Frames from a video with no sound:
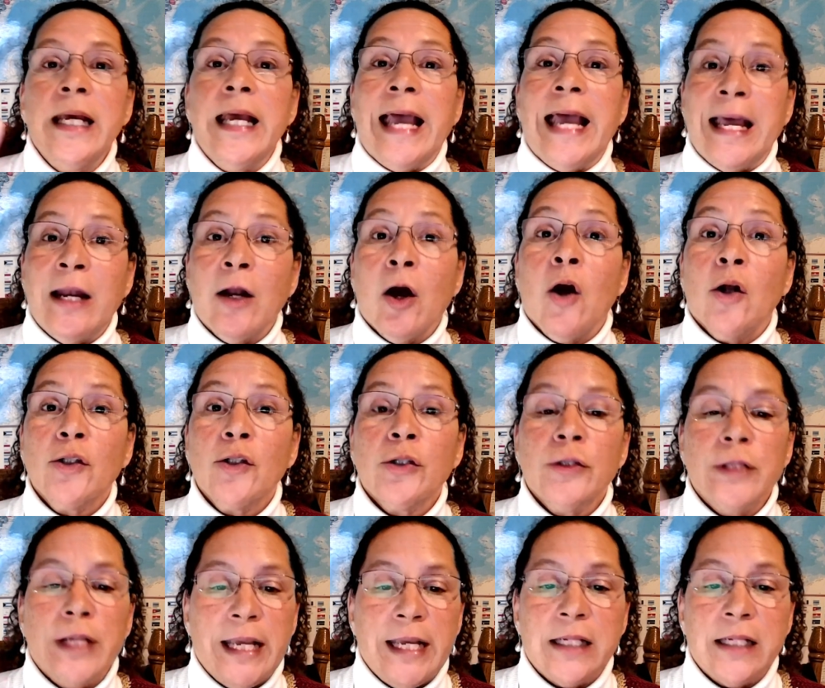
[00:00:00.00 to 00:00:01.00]
and
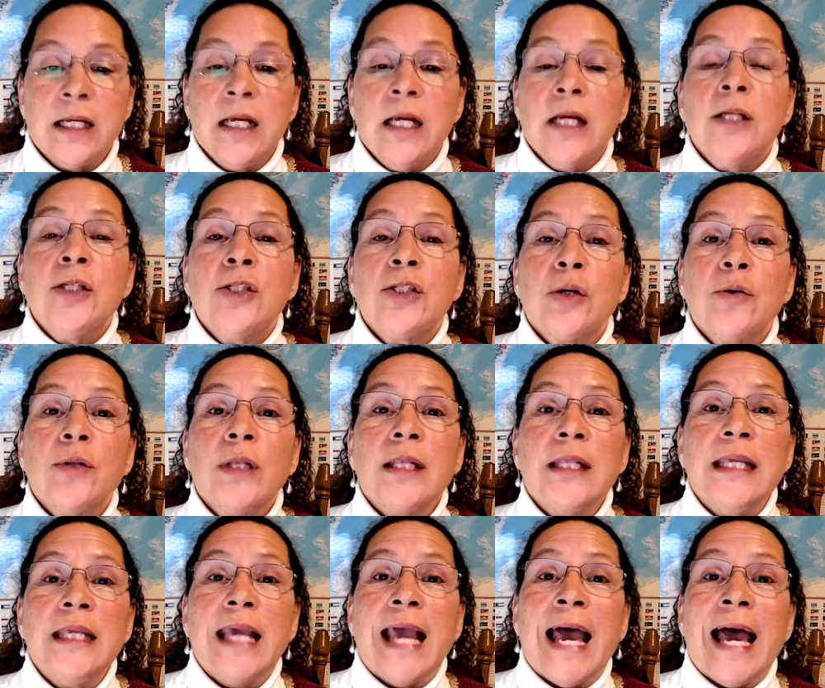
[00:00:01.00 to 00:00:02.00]
alternate so that
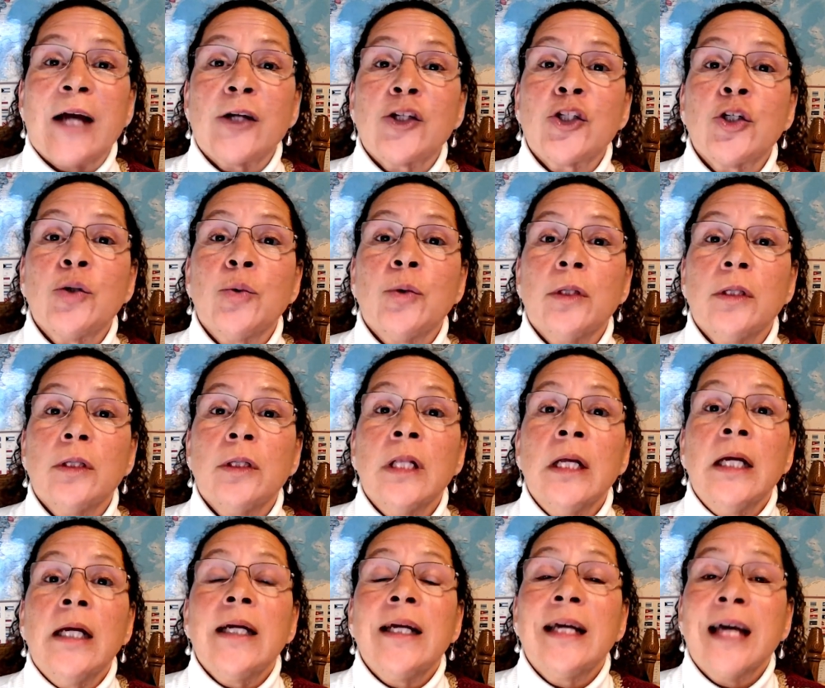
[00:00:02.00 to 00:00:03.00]
the actual
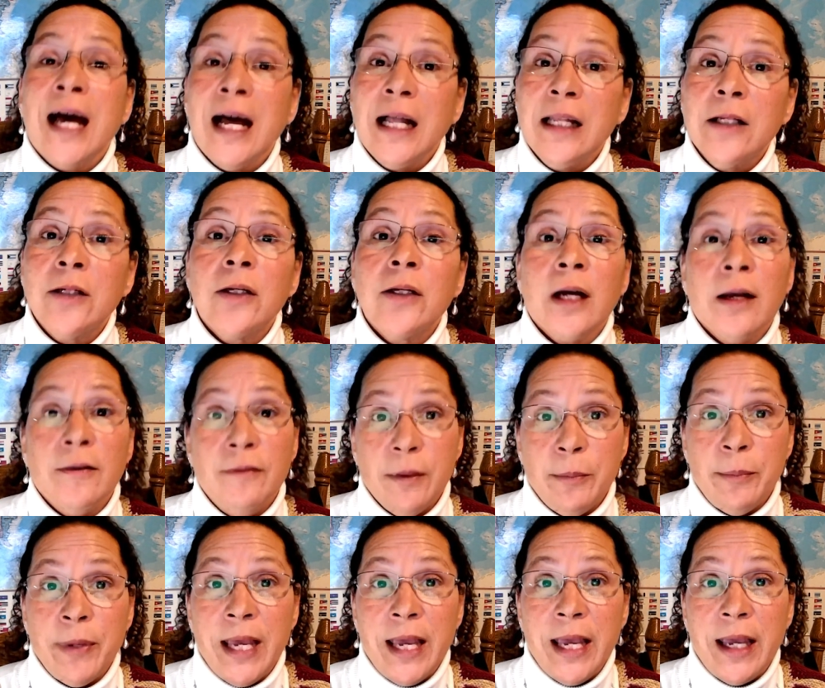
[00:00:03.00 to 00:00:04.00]
color of the
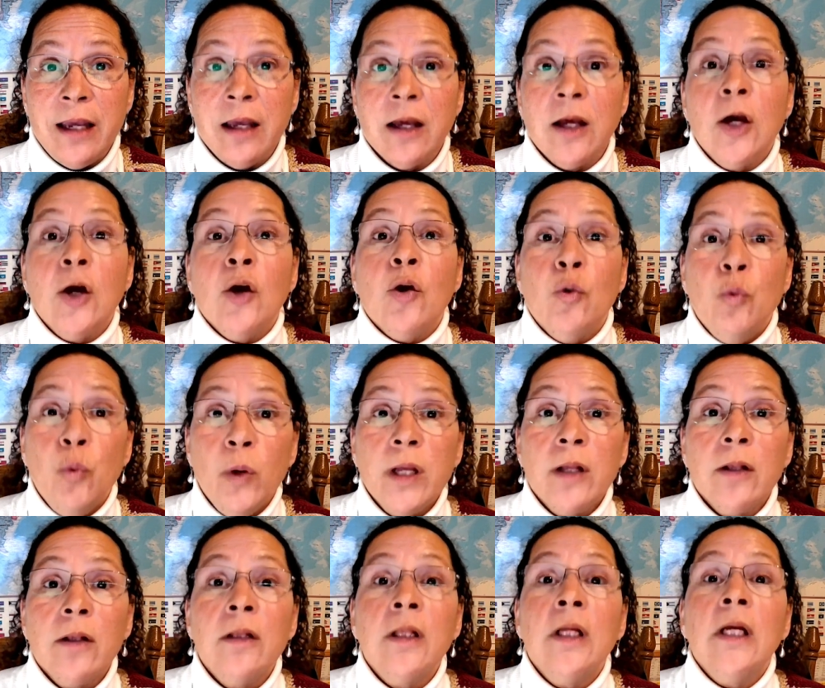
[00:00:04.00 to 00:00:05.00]
peg
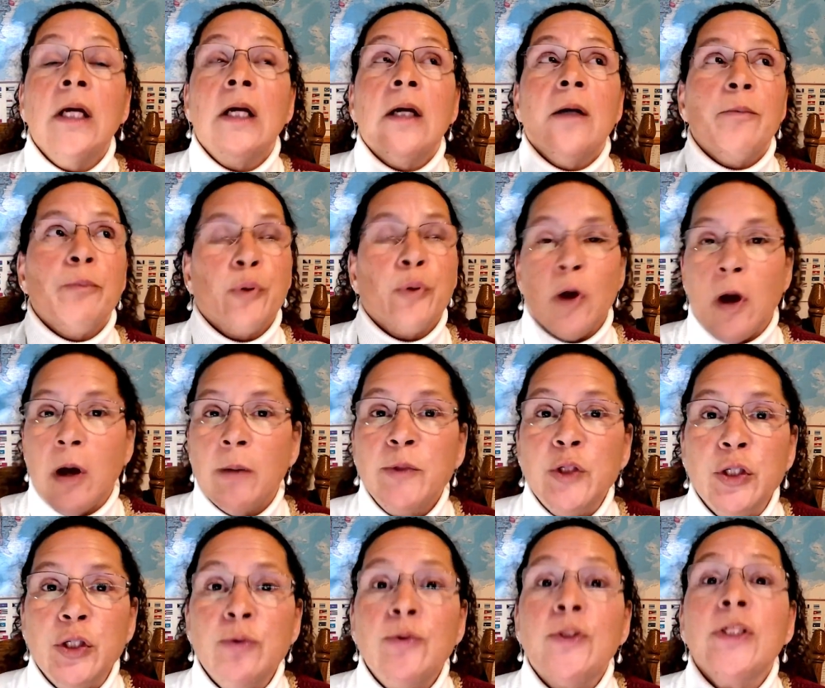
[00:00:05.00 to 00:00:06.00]
will prompt
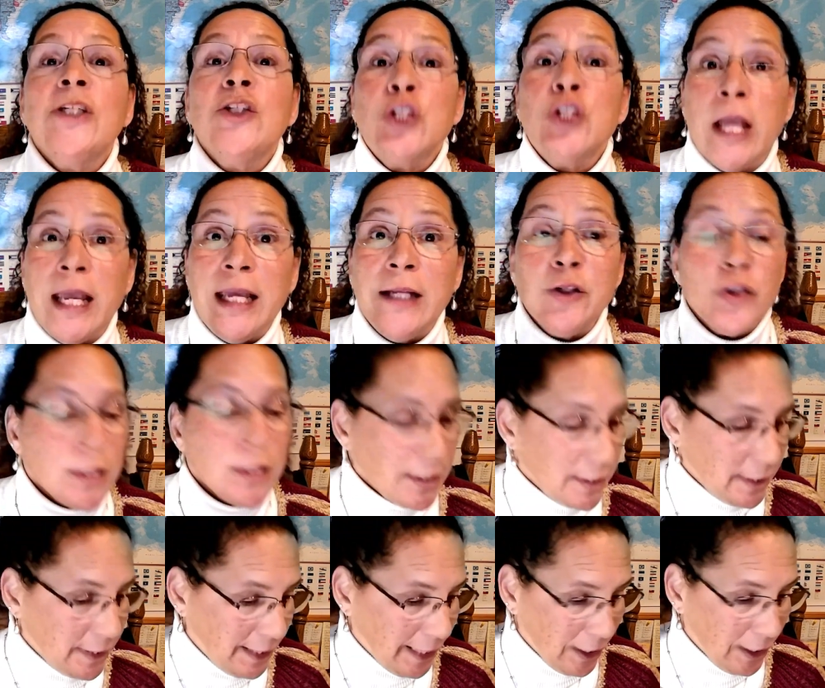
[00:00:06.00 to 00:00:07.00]
you to change the
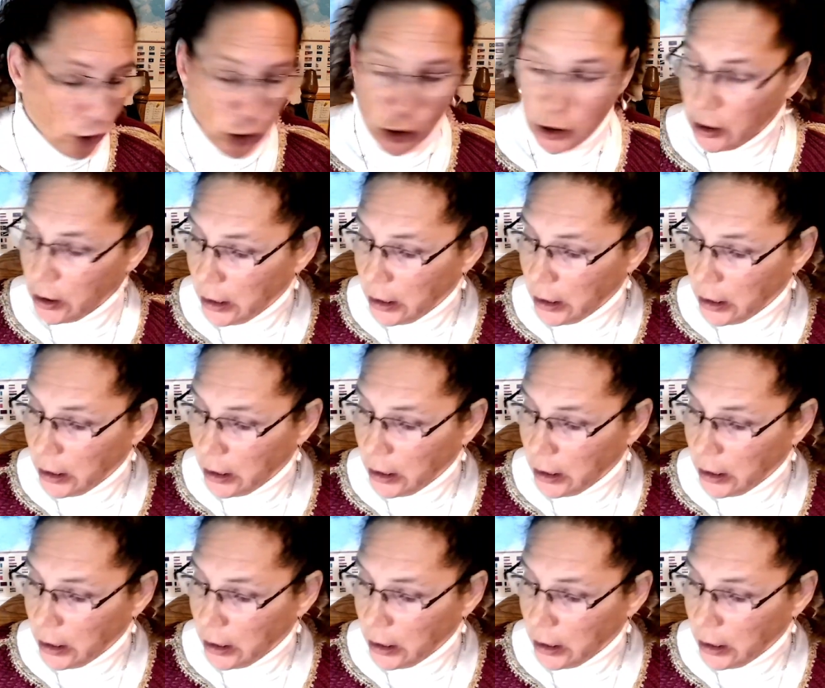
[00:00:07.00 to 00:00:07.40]
stitch.